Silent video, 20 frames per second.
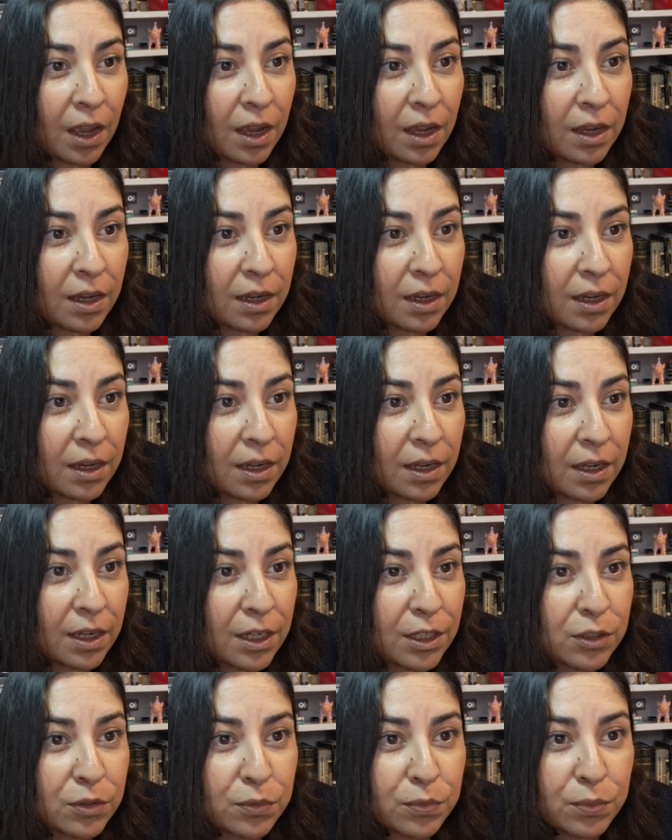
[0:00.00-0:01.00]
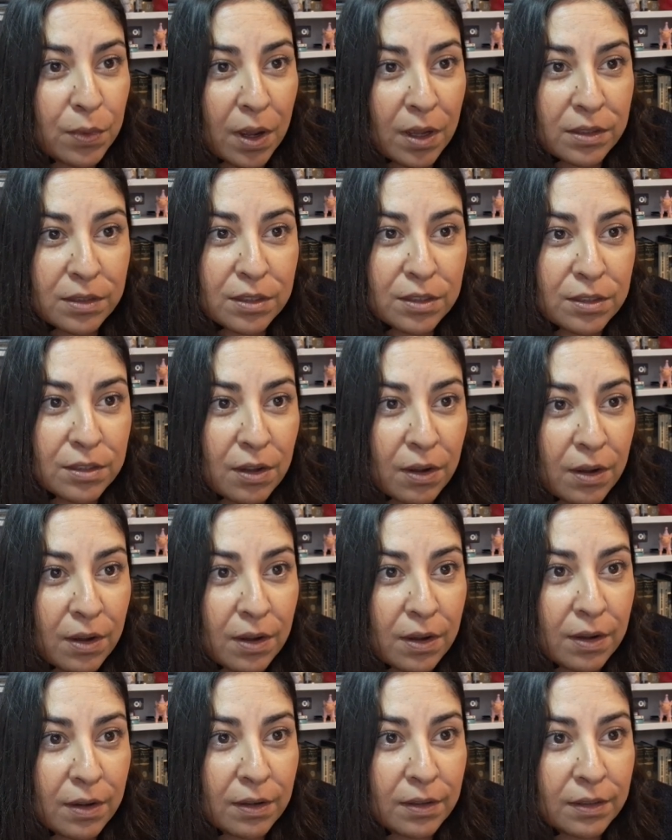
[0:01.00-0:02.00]
Swan
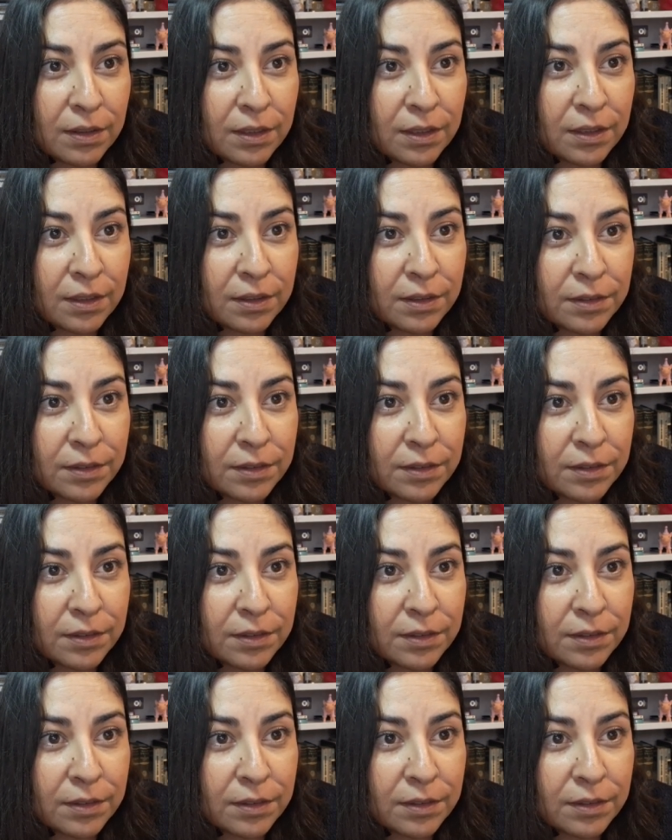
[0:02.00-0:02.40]
Song.